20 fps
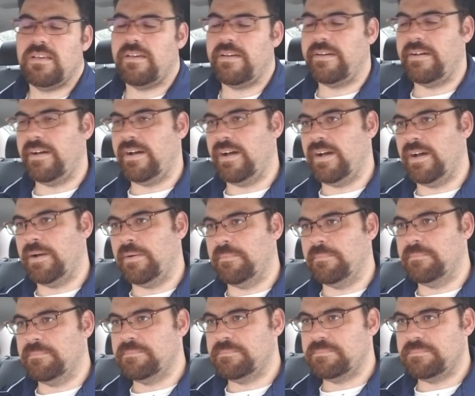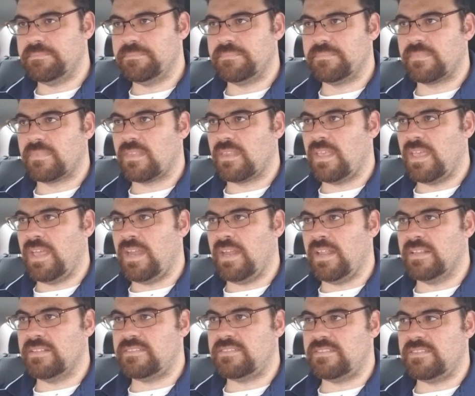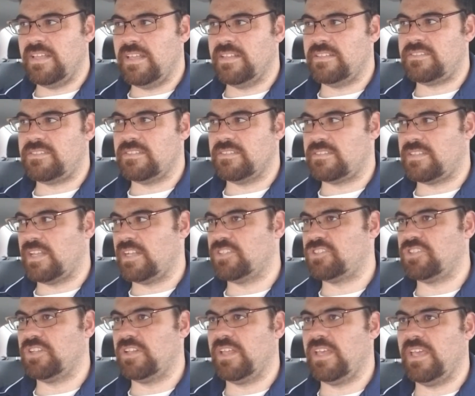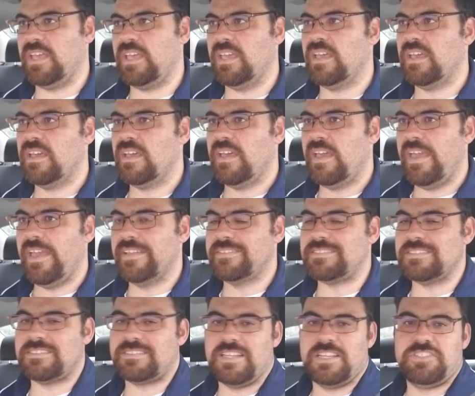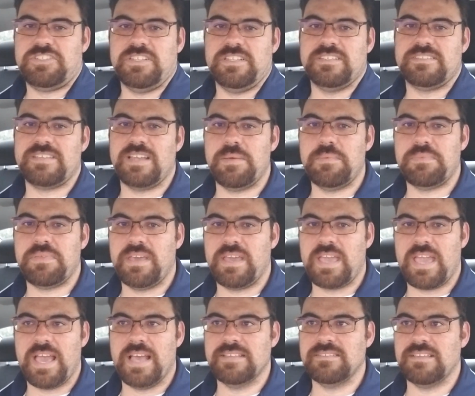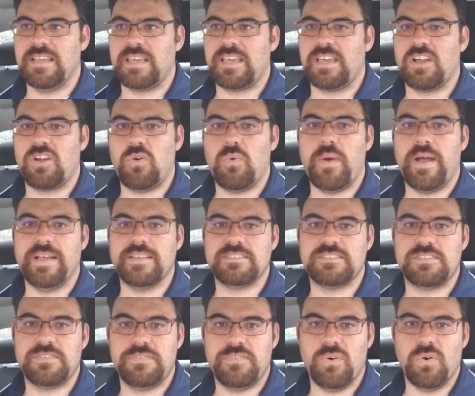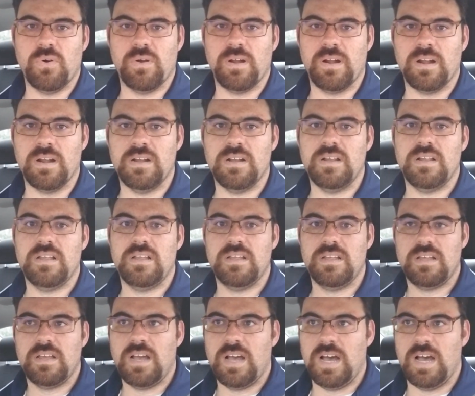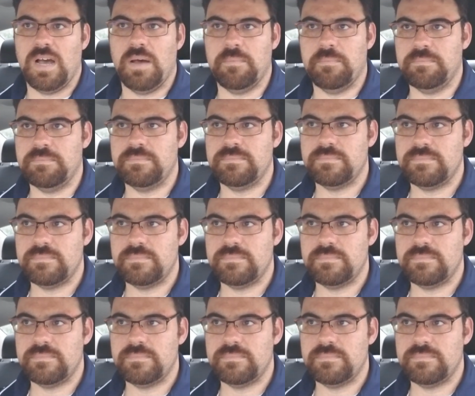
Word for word: um, and it's it's essentially it's essentially the same thing as like a quest for um,